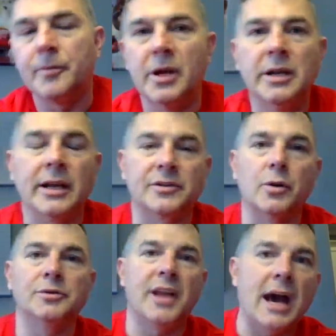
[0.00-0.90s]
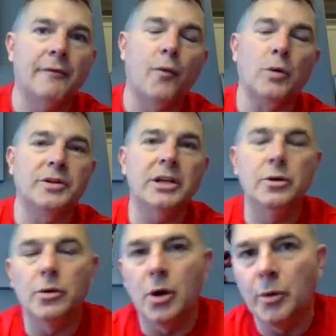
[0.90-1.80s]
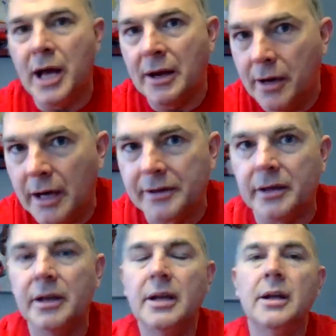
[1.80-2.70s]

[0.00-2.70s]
The index goes down 14, you'll go down nothing.